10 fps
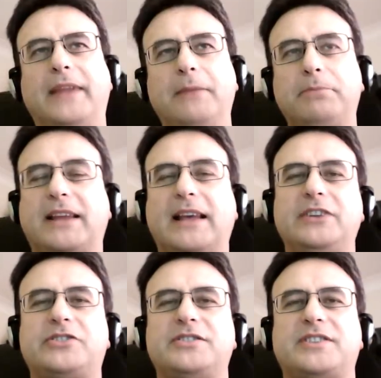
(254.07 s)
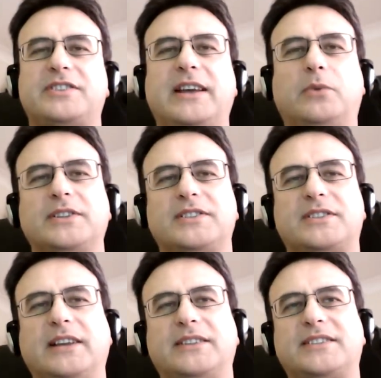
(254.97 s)
the implications of
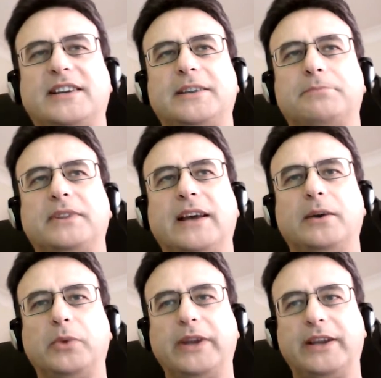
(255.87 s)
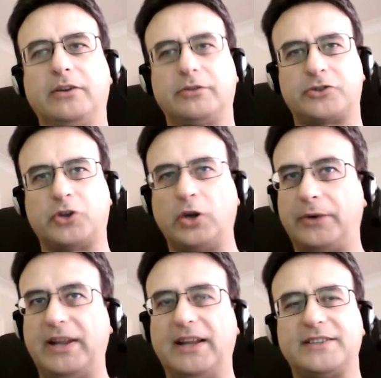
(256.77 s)
that statement that we control
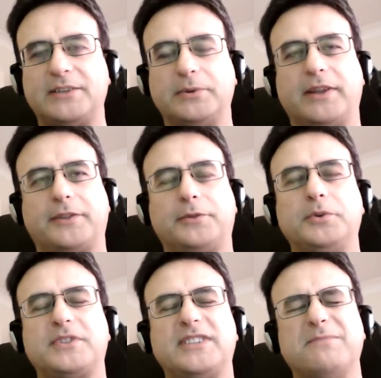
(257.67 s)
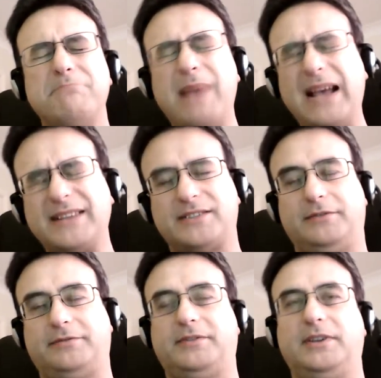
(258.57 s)
our reality with our thoughts is
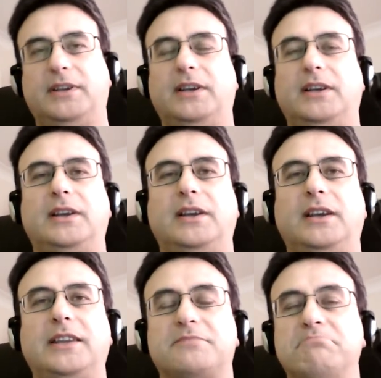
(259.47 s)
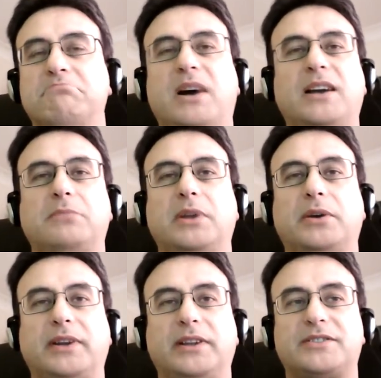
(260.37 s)
massive. It's mind
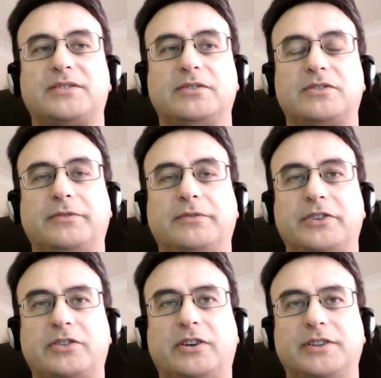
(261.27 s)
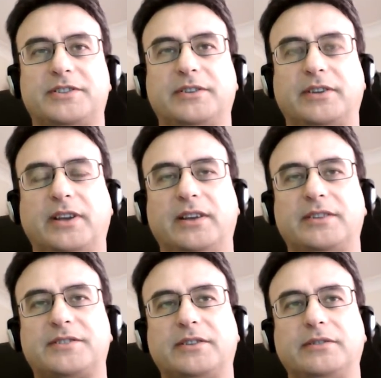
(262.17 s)
blowing. It's off the charts. Okay,
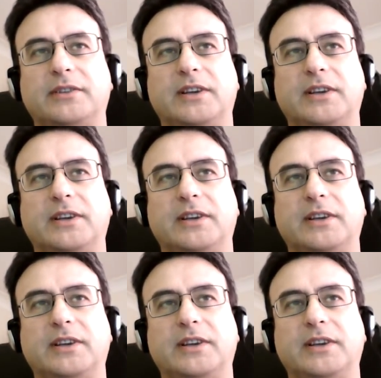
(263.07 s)
so